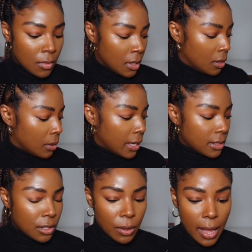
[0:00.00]
Okay,
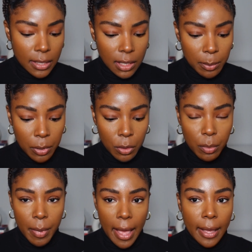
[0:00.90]
so as I pull
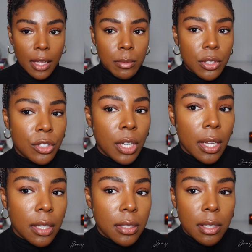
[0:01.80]
back, I'm just
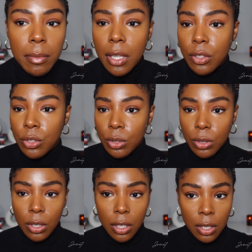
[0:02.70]
checking to make
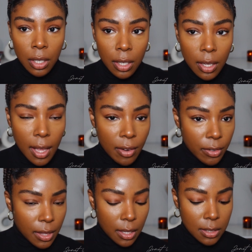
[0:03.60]
sure
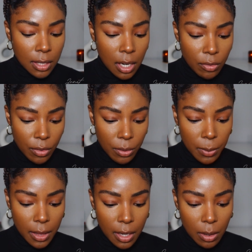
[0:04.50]
everything is covered the way
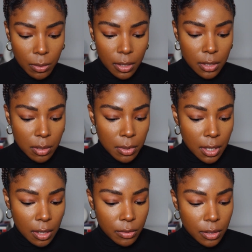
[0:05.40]
that I want it to be
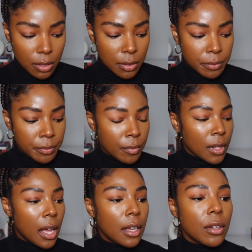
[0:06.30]
covered.
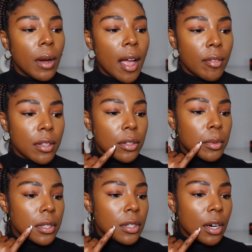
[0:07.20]
I know I have a little bit
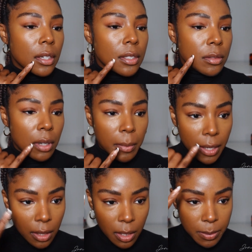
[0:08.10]
of darkness around my
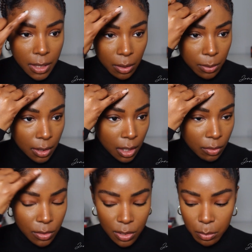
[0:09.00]
lips that I want to
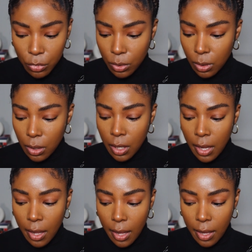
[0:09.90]
cover some more,
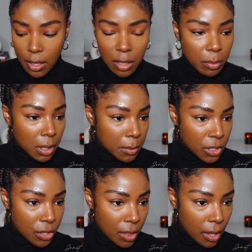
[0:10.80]
and a
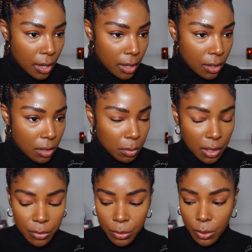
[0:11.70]
blemish there on my
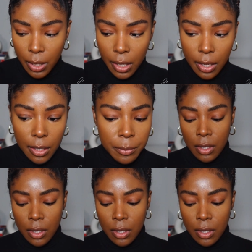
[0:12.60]
forehead.